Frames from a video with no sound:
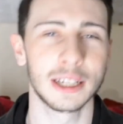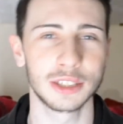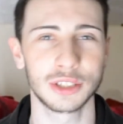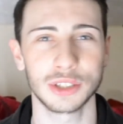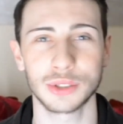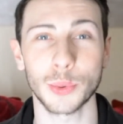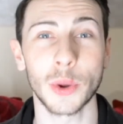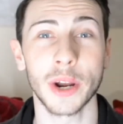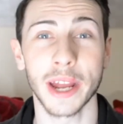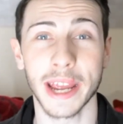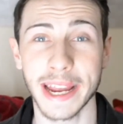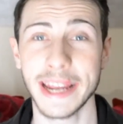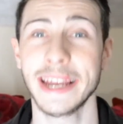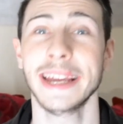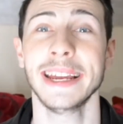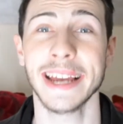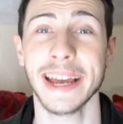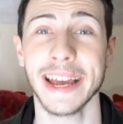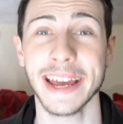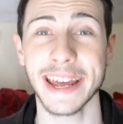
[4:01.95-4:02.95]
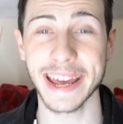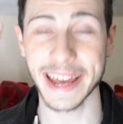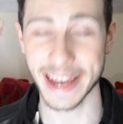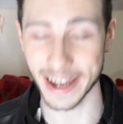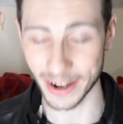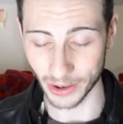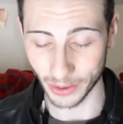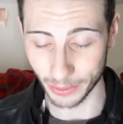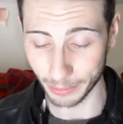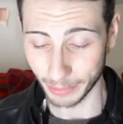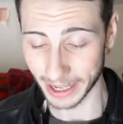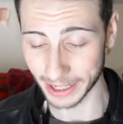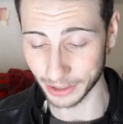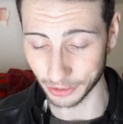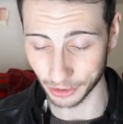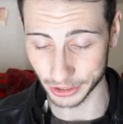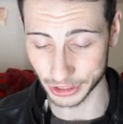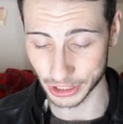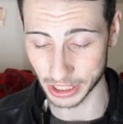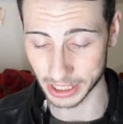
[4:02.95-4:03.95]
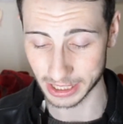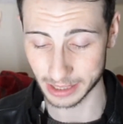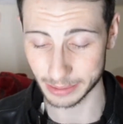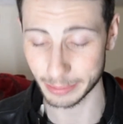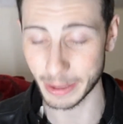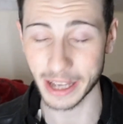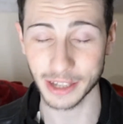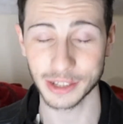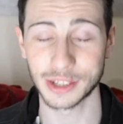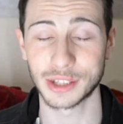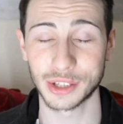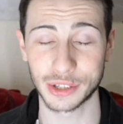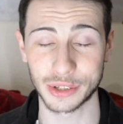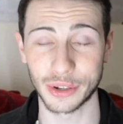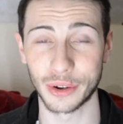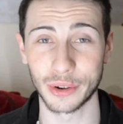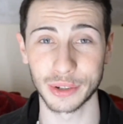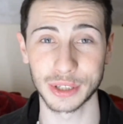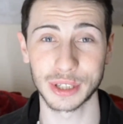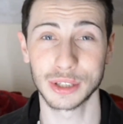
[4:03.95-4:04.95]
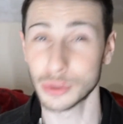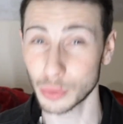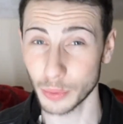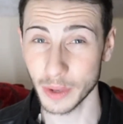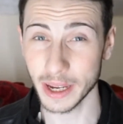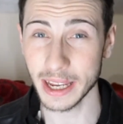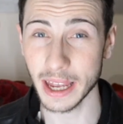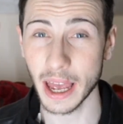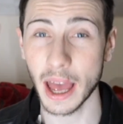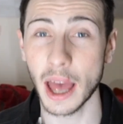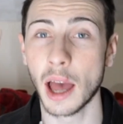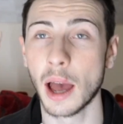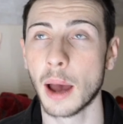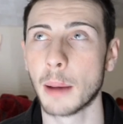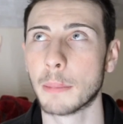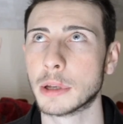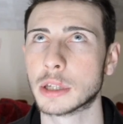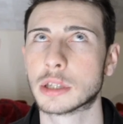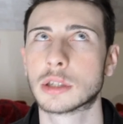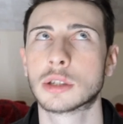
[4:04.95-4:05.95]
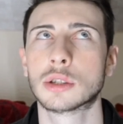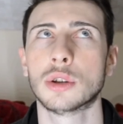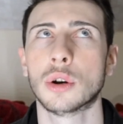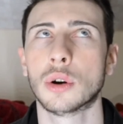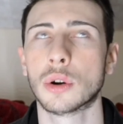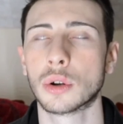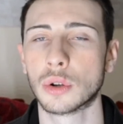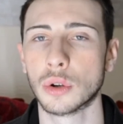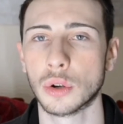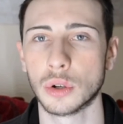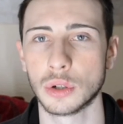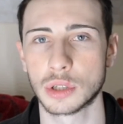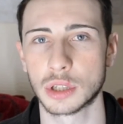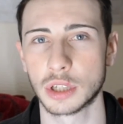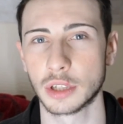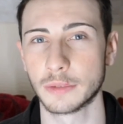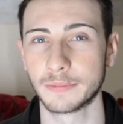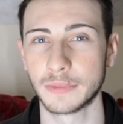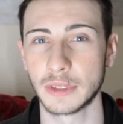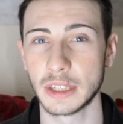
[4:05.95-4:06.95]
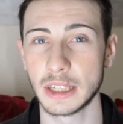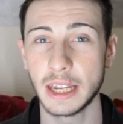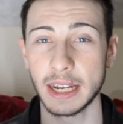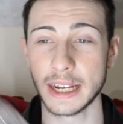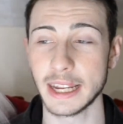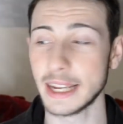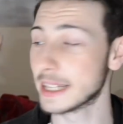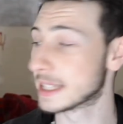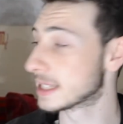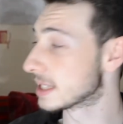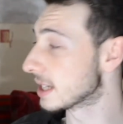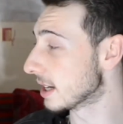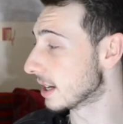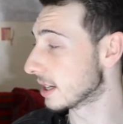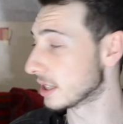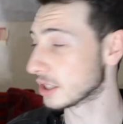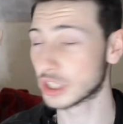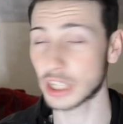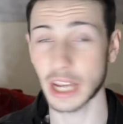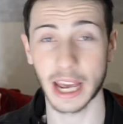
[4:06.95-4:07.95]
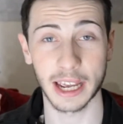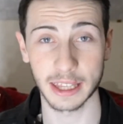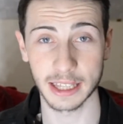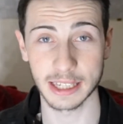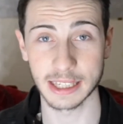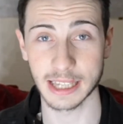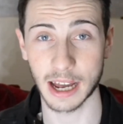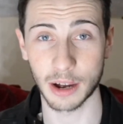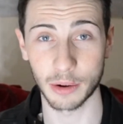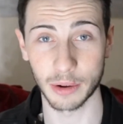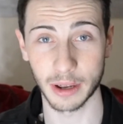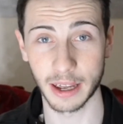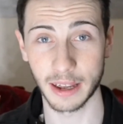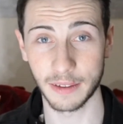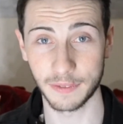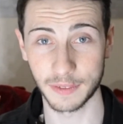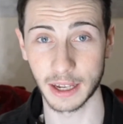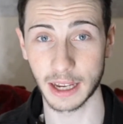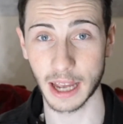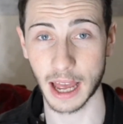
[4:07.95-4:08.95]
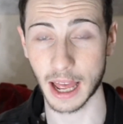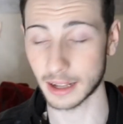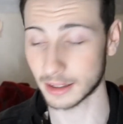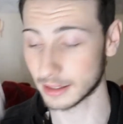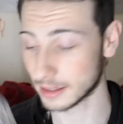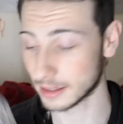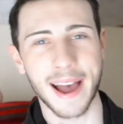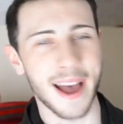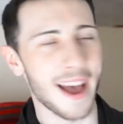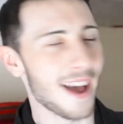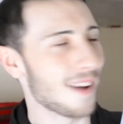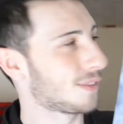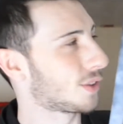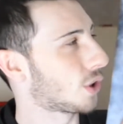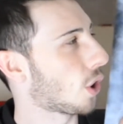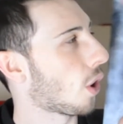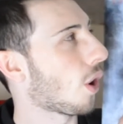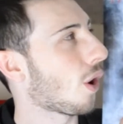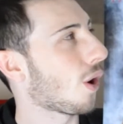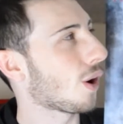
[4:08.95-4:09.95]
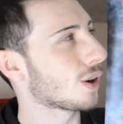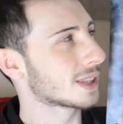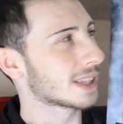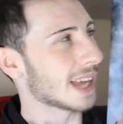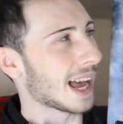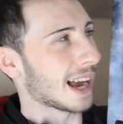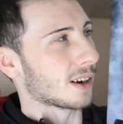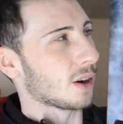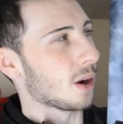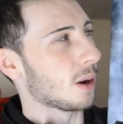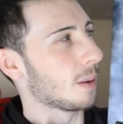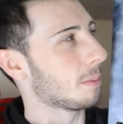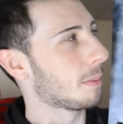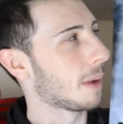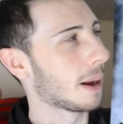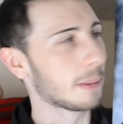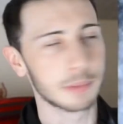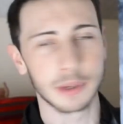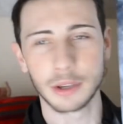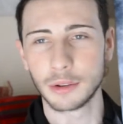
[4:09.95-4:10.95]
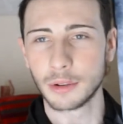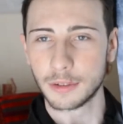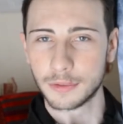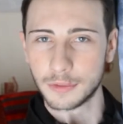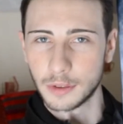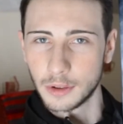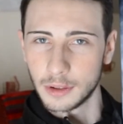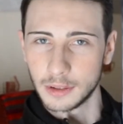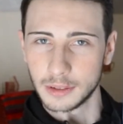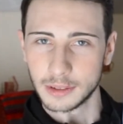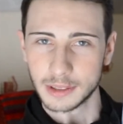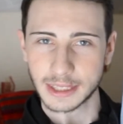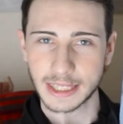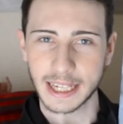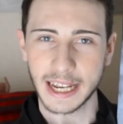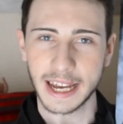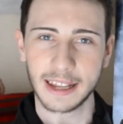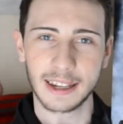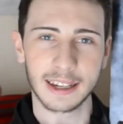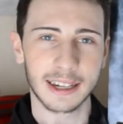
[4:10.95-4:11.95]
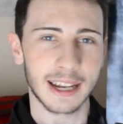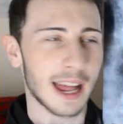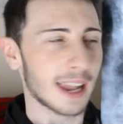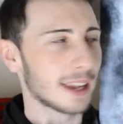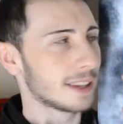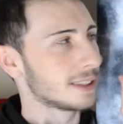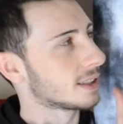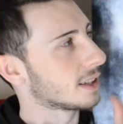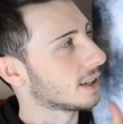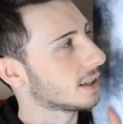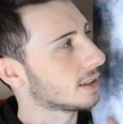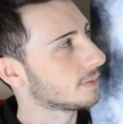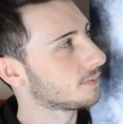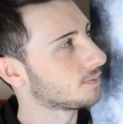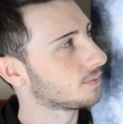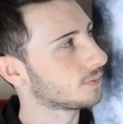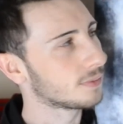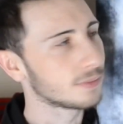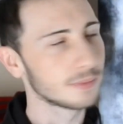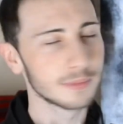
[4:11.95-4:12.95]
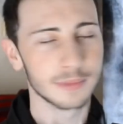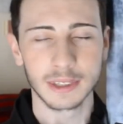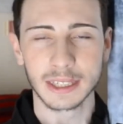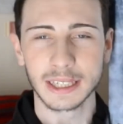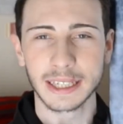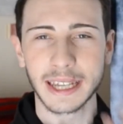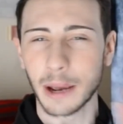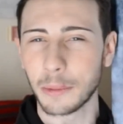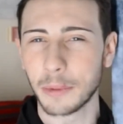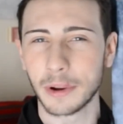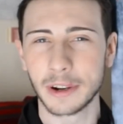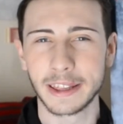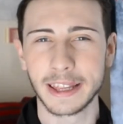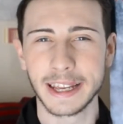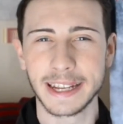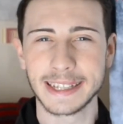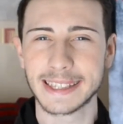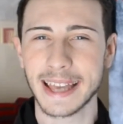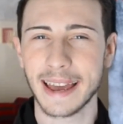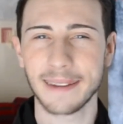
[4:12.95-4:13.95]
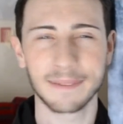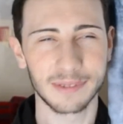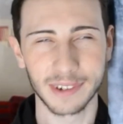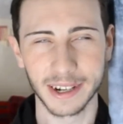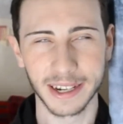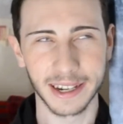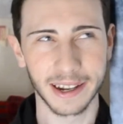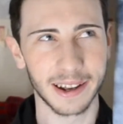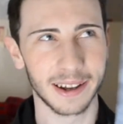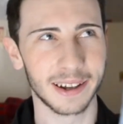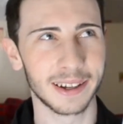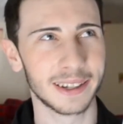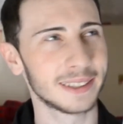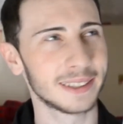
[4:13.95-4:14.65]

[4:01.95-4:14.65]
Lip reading: I just want to eat it. Oh my gosh, it smells so sweet but so good. You need to check this out if you can. Of course, I got my beautiful Taylor calendar. Get one of these every year.